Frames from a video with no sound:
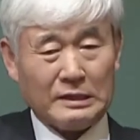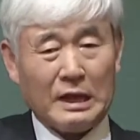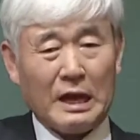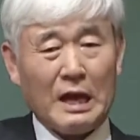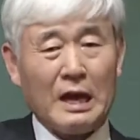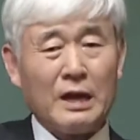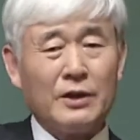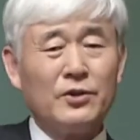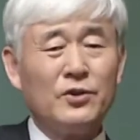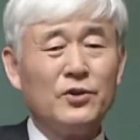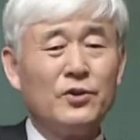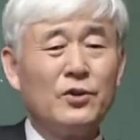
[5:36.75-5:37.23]

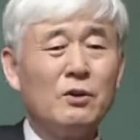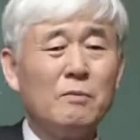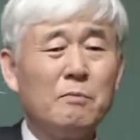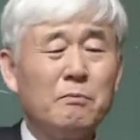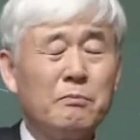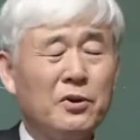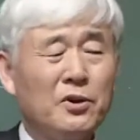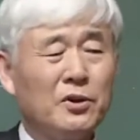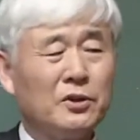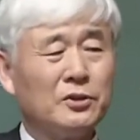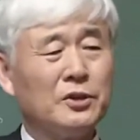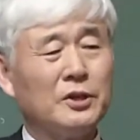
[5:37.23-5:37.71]
the top
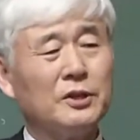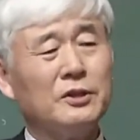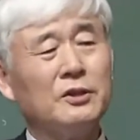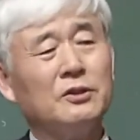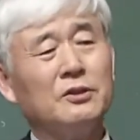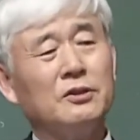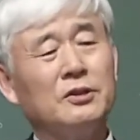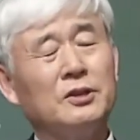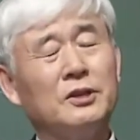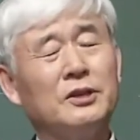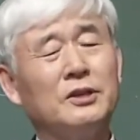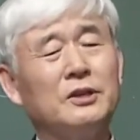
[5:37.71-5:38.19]

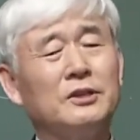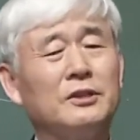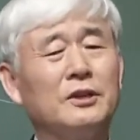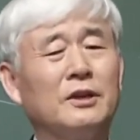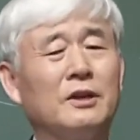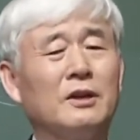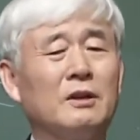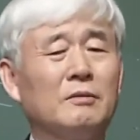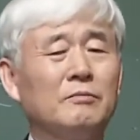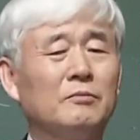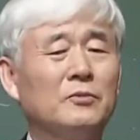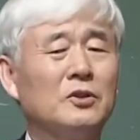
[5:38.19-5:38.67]
1% are
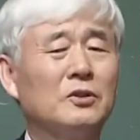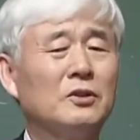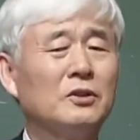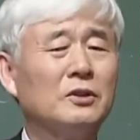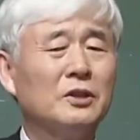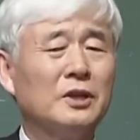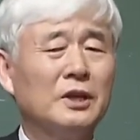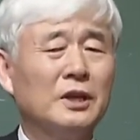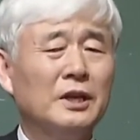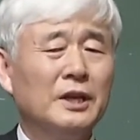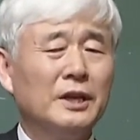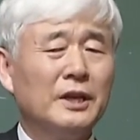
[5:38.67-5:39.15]
more
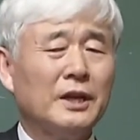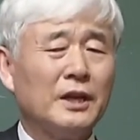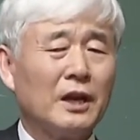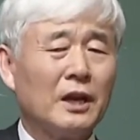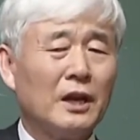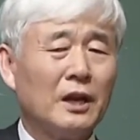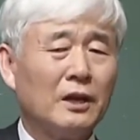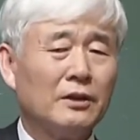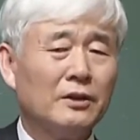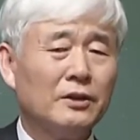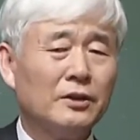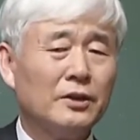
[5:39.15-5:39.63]

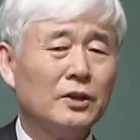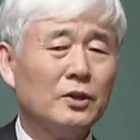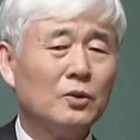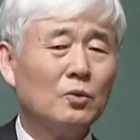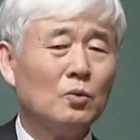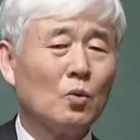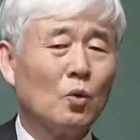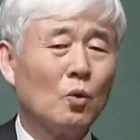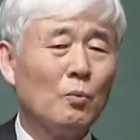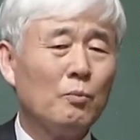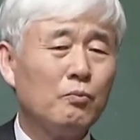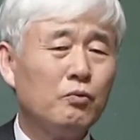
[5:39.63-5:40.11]
likely
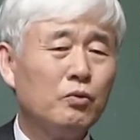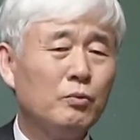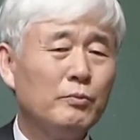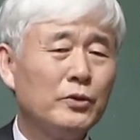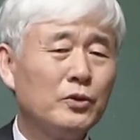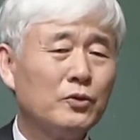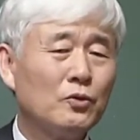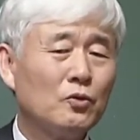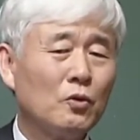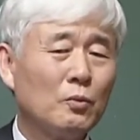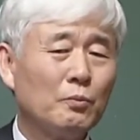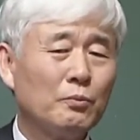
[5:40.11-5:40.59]
to buy
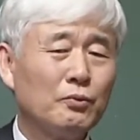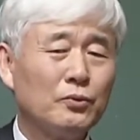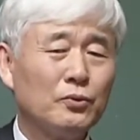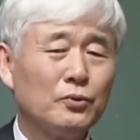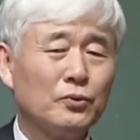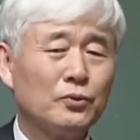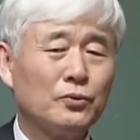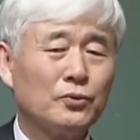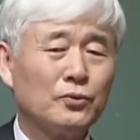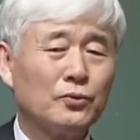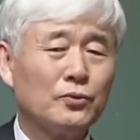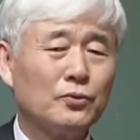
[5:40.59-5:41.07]
goods
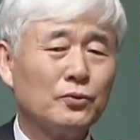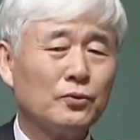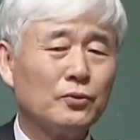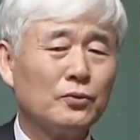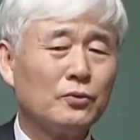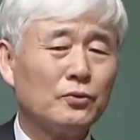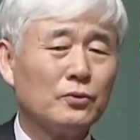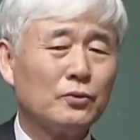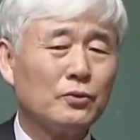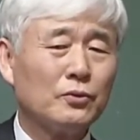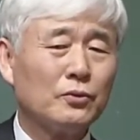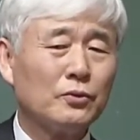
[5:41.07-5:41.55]
at
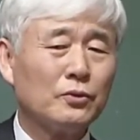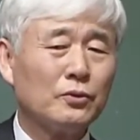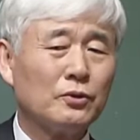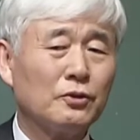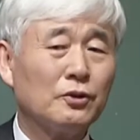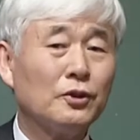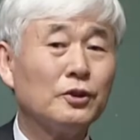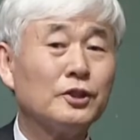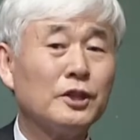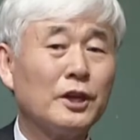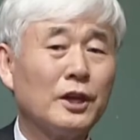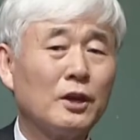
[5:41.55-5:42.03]
higher
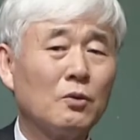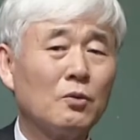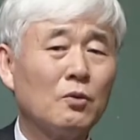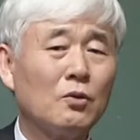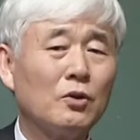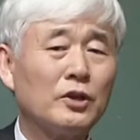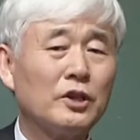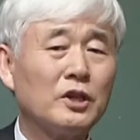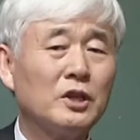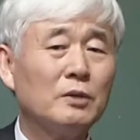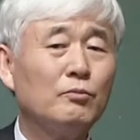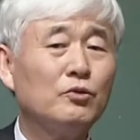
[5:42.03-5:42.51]
prices
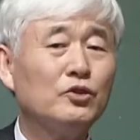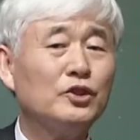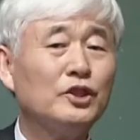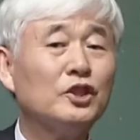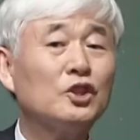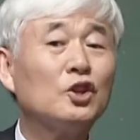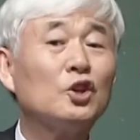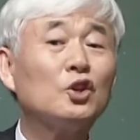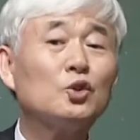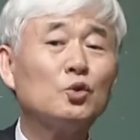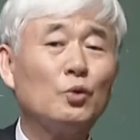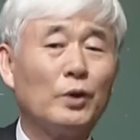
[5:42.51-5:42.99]
and
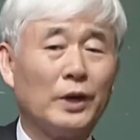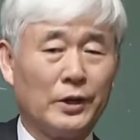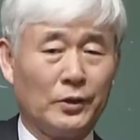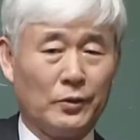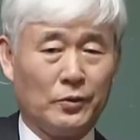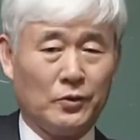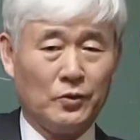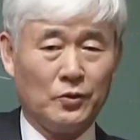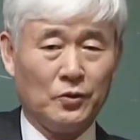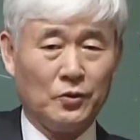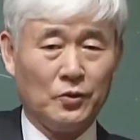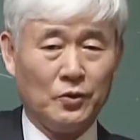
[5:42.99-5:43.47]
feel good
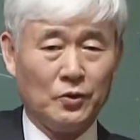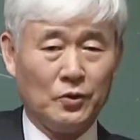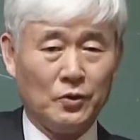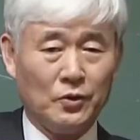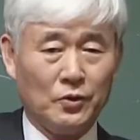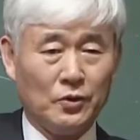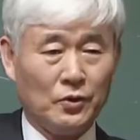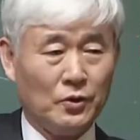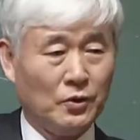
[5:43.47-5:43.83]
about it.